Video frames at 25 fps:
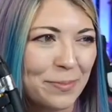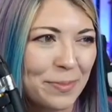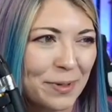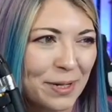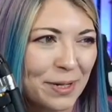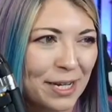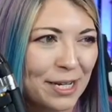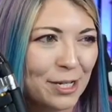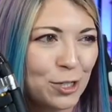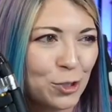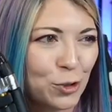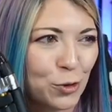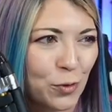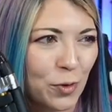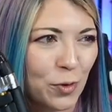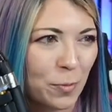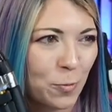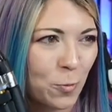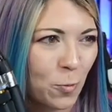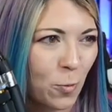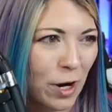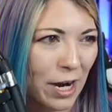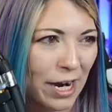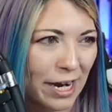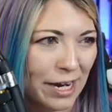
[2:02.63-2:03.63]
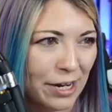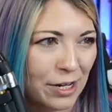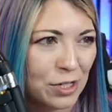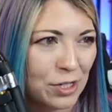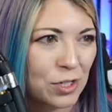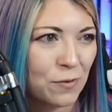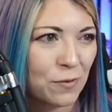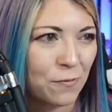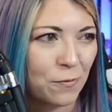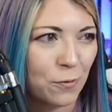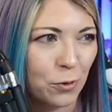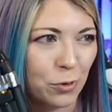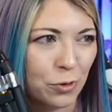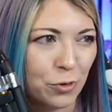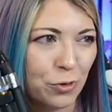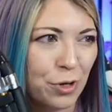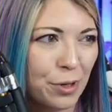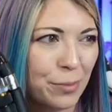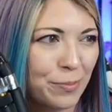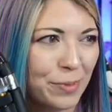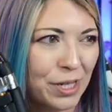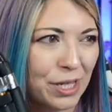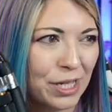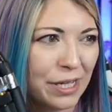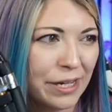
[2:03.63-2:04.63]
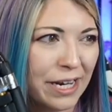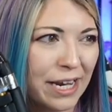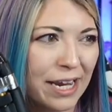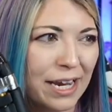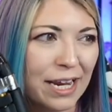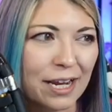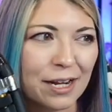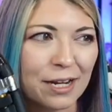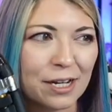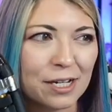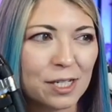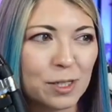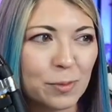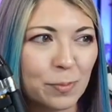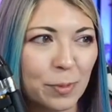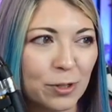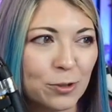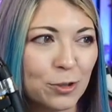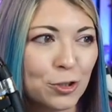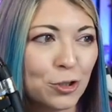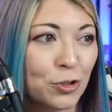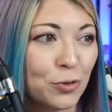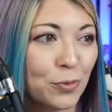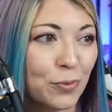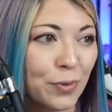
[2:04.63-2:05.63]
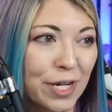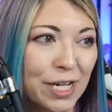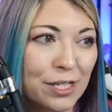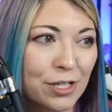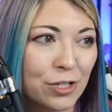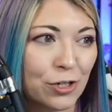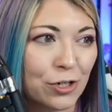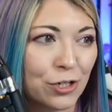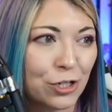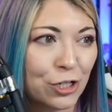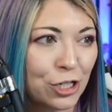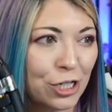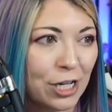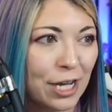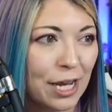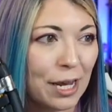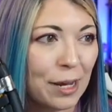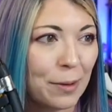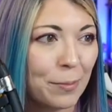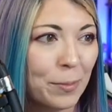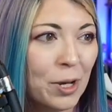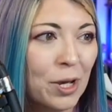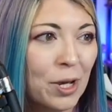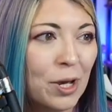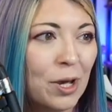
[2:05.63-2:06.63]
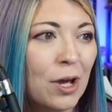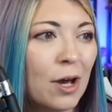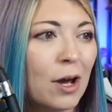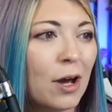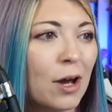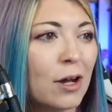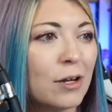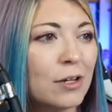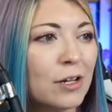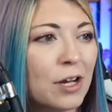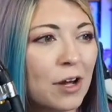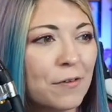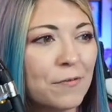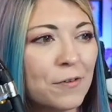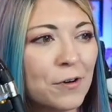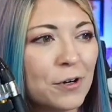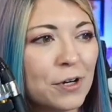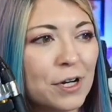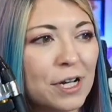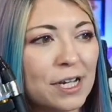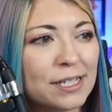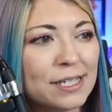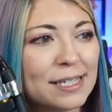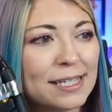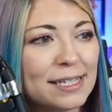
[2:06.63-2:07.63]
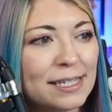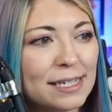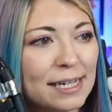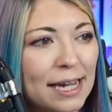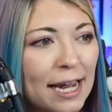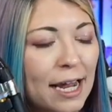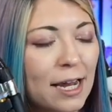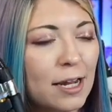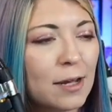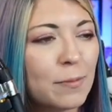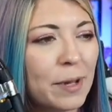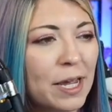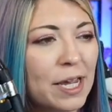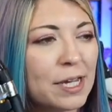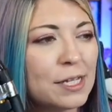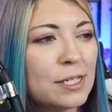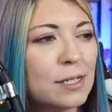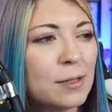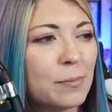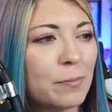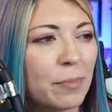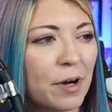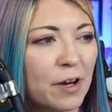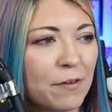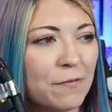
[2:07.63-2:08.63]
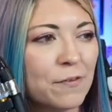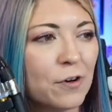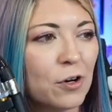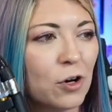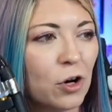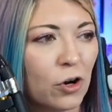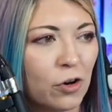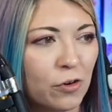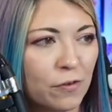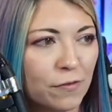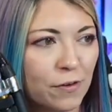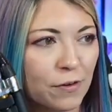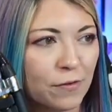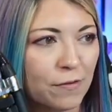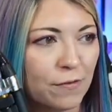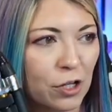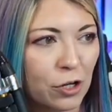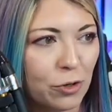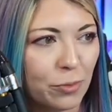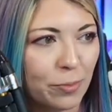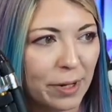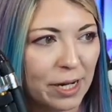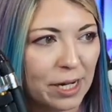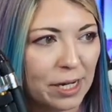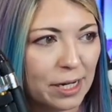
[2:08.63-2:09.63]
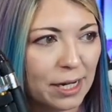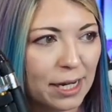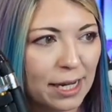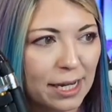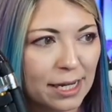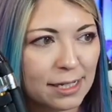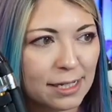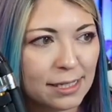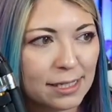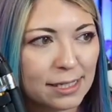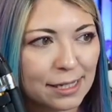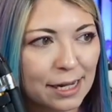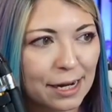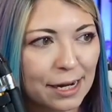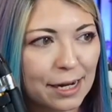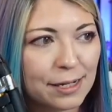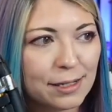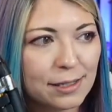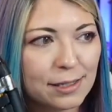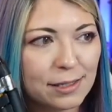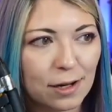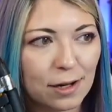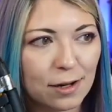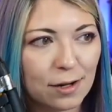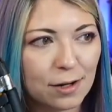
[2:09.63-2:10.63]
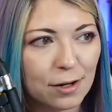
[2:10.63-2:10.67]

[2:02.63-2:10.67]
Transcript: company Tripwire's vulnerability and exposure research team uncovered a stack based buffer overflow bug inside